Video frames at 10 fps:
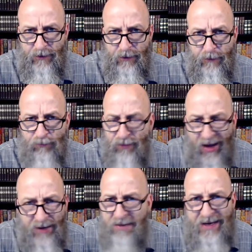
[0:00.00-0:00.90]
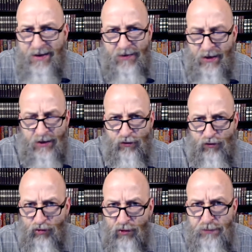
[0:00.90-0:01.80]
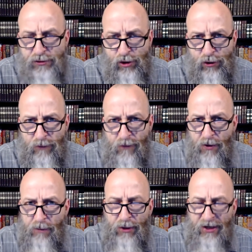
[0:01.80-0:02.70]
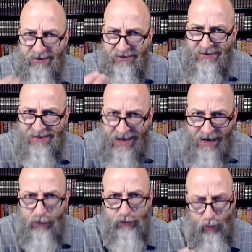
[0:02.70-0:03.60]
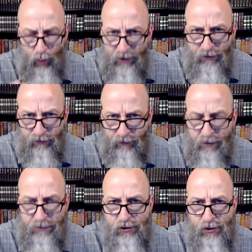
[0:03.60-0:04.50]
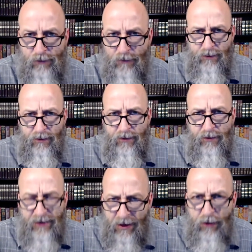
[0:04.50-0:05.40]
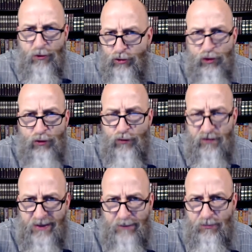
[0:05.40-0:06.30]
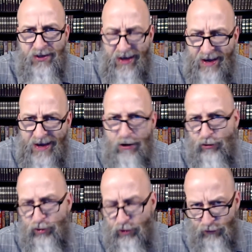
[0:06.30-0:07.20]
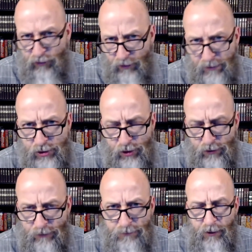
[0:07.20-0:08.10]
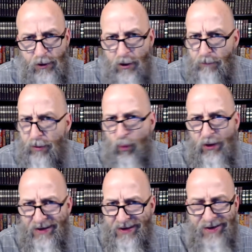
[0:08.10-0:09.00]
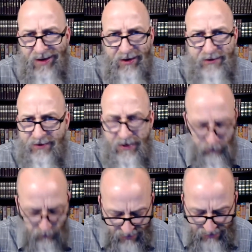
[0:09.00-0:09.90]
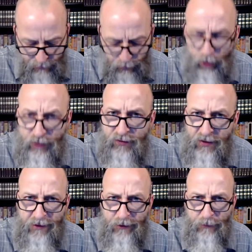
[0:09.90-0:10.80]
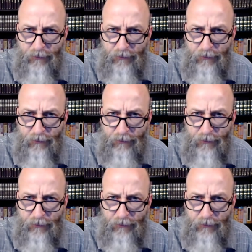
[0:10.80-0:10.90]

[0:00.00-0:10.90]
Not meaning that it's scripture, but it's sound with scripture. The other 2 seem to err to scripture. But when Enoch says many books here,